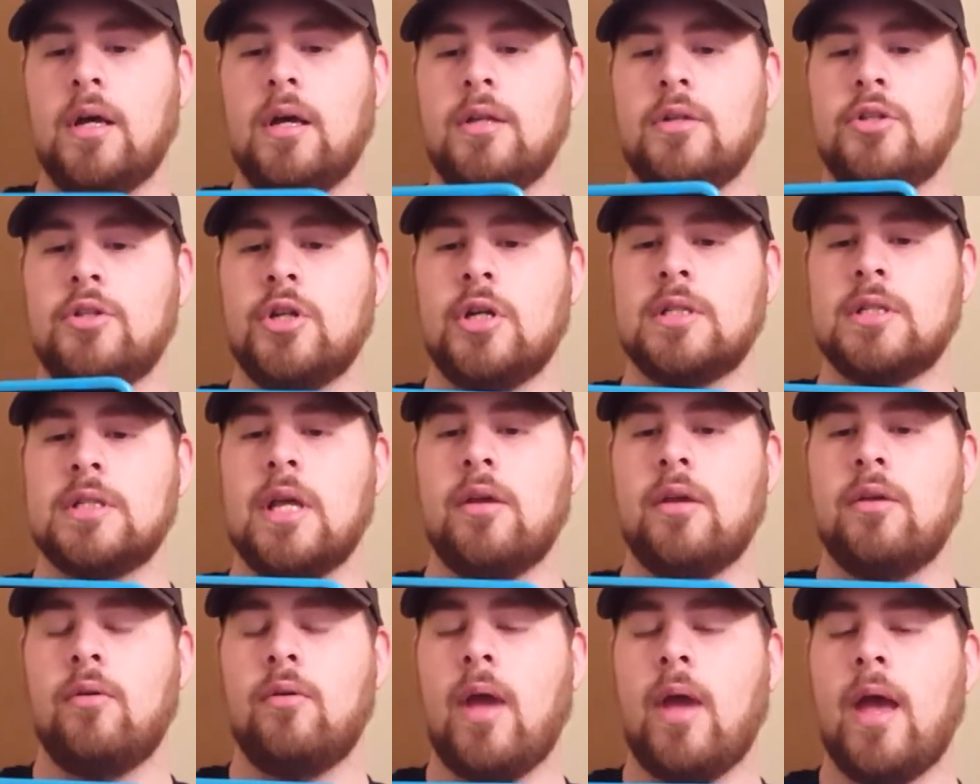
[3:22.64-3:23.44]
adjust
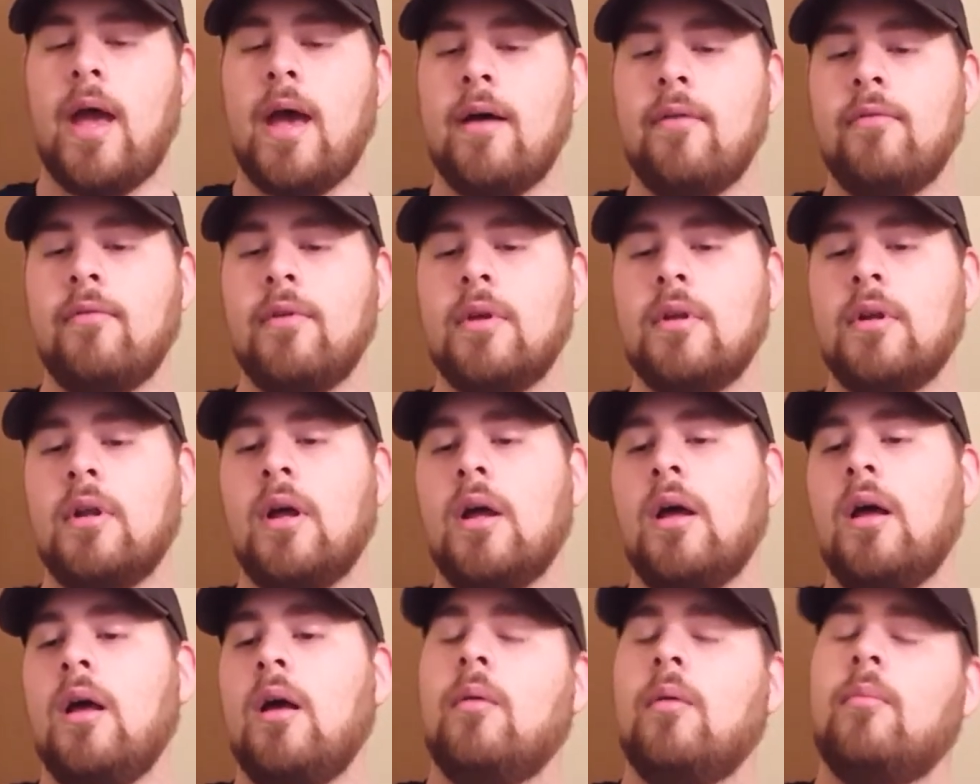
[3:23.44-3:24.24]
how you have it.
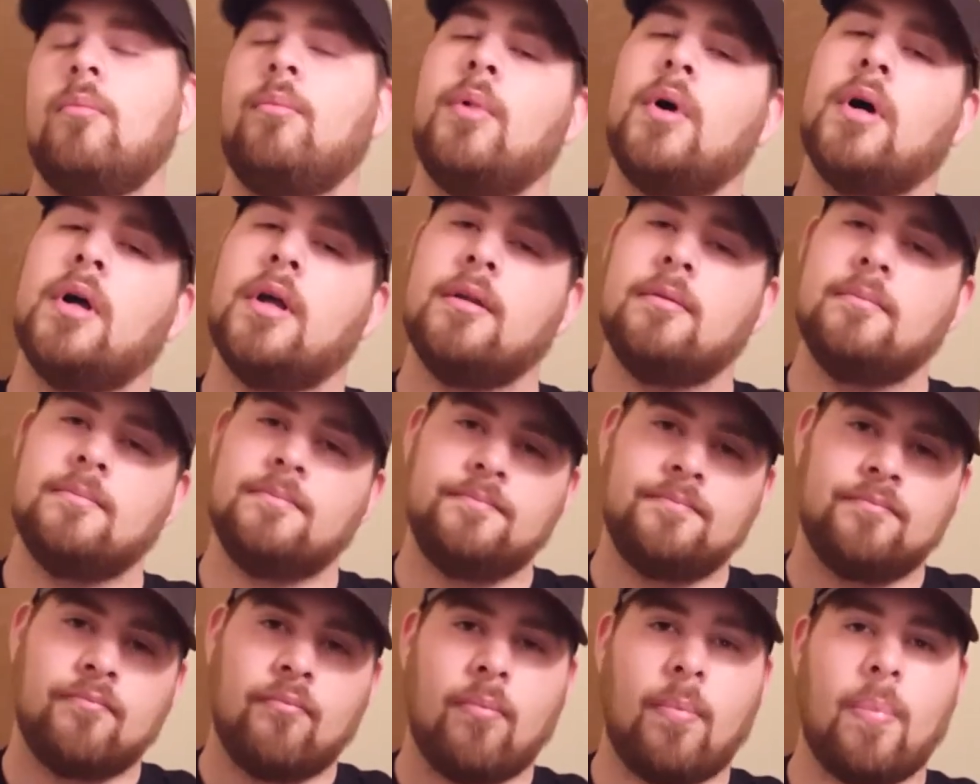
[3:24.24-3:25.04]
But
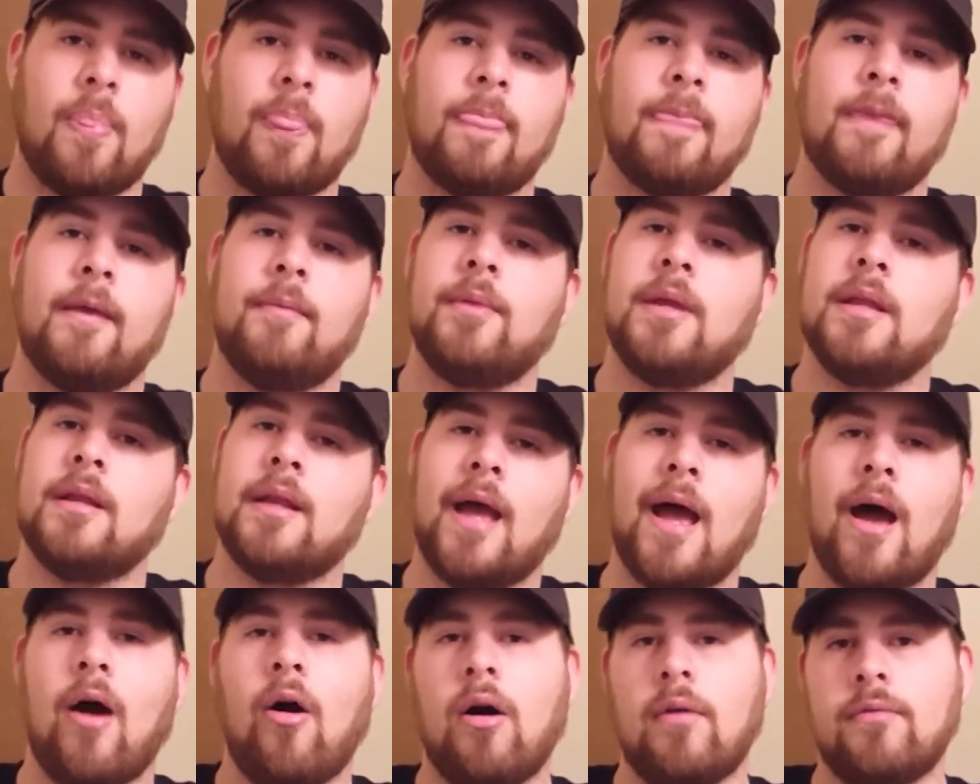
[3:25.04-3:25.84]
I mean,
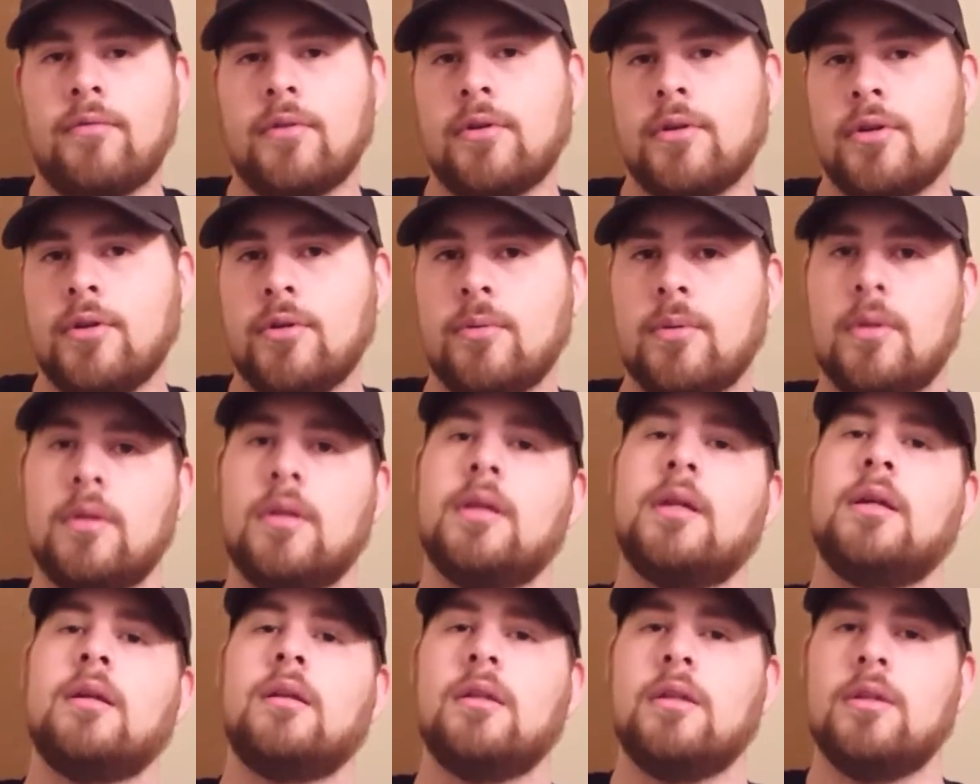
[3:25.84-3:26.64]
how often are you
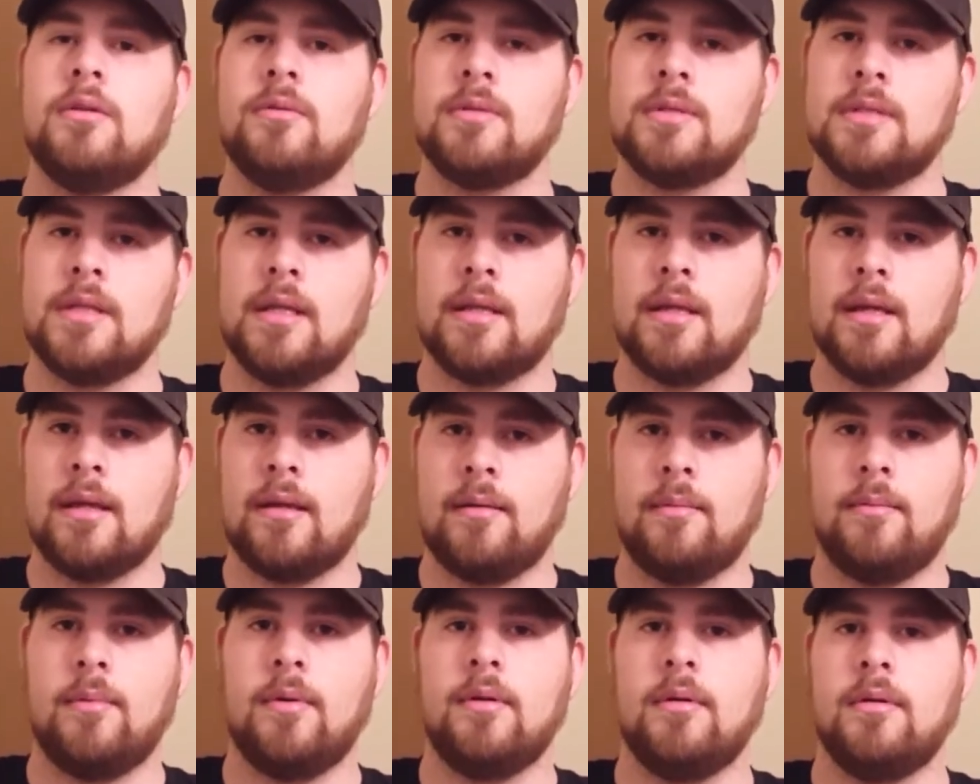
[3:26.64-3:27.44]
really going to use the
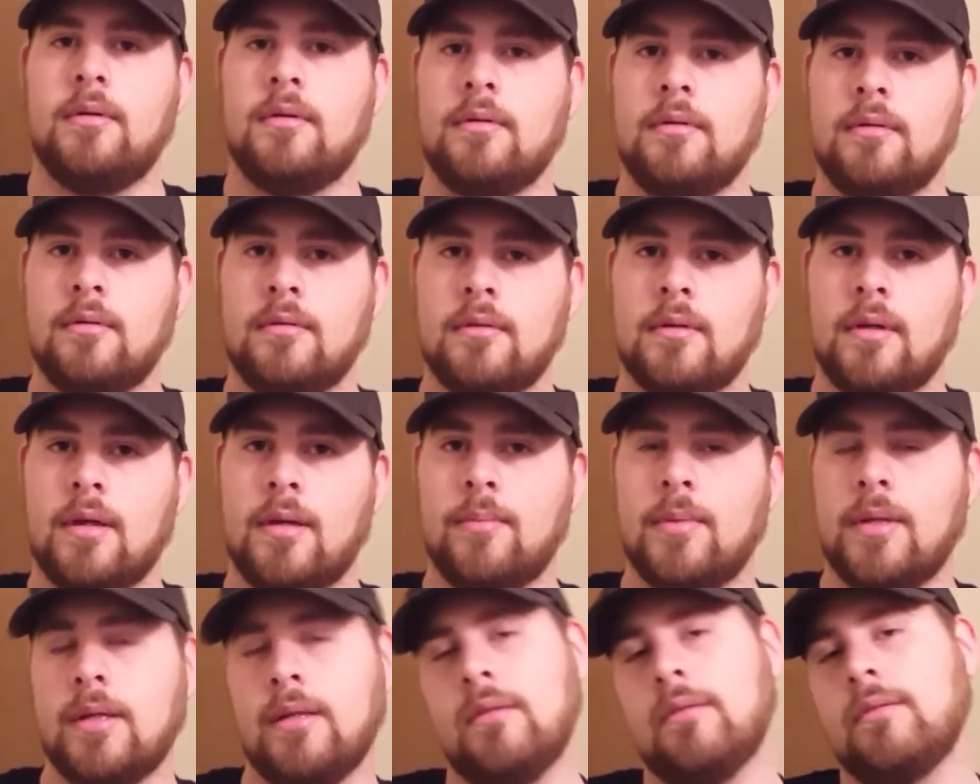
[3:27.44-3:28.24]
camera?
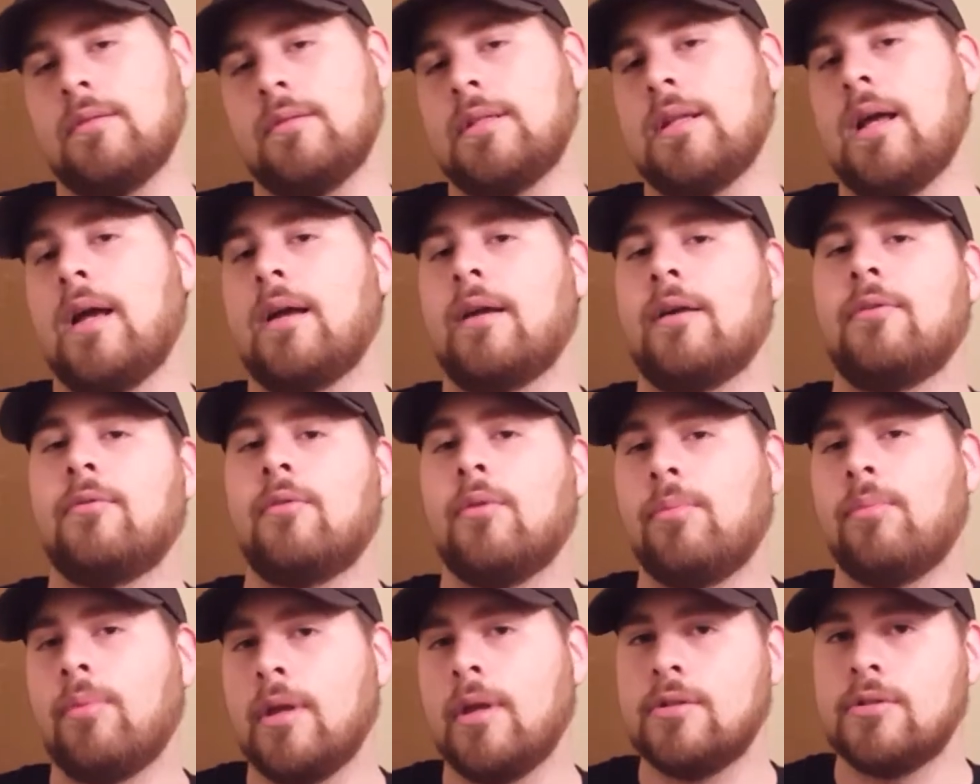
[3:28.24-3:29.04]
I mean, it's not going to
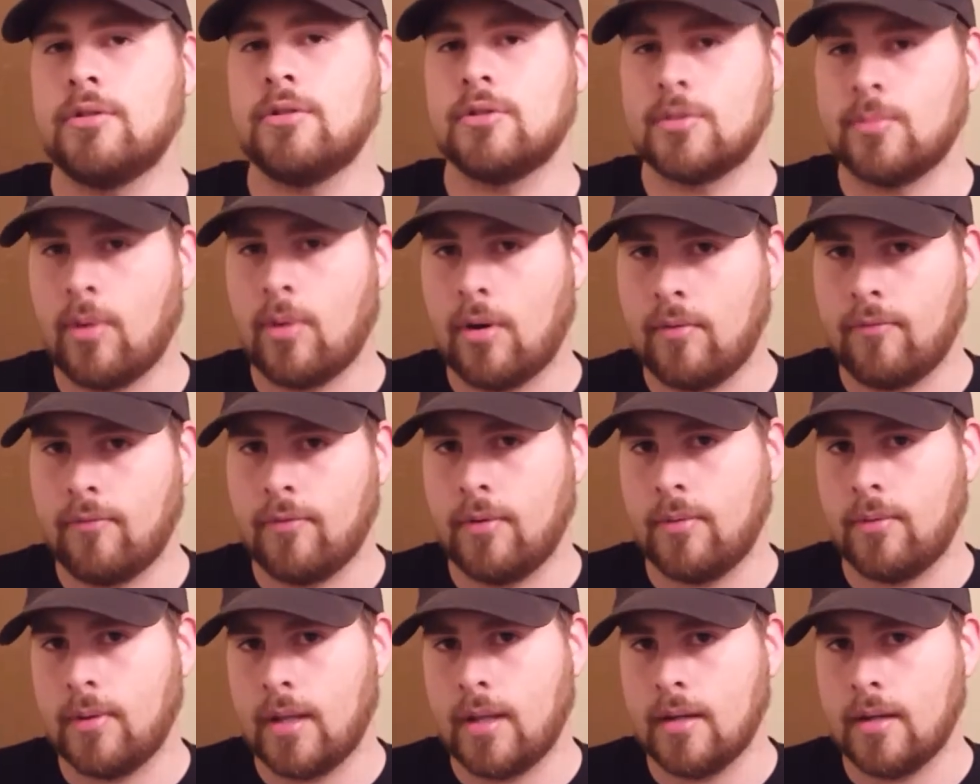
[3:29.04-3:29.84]
replace your
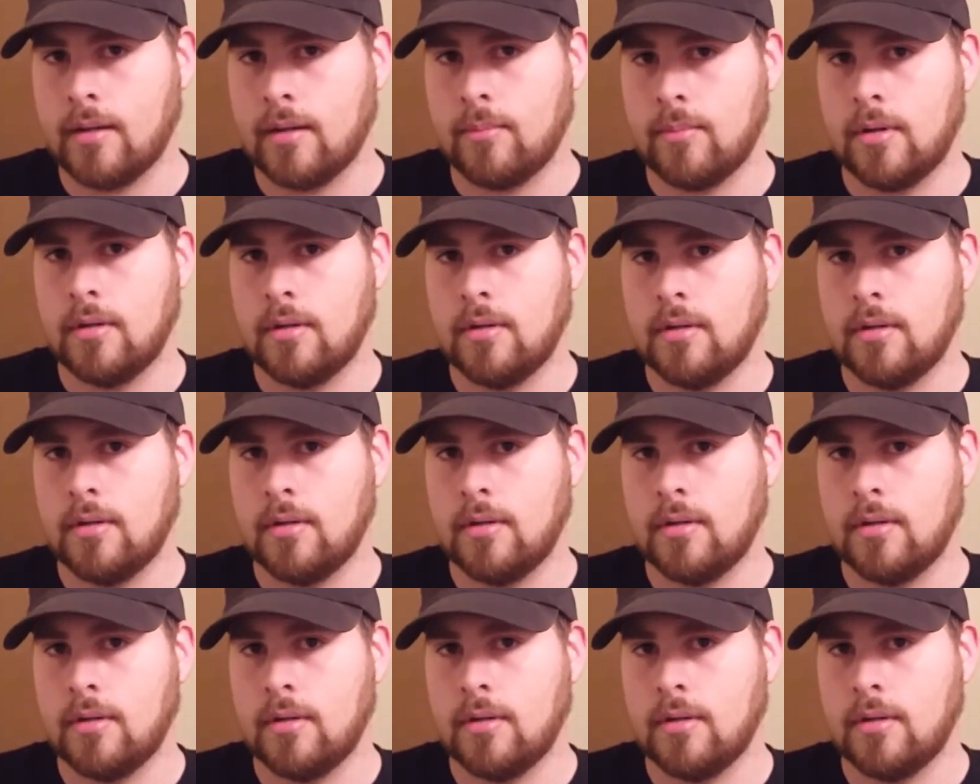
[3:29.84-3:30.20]
smartphone camera.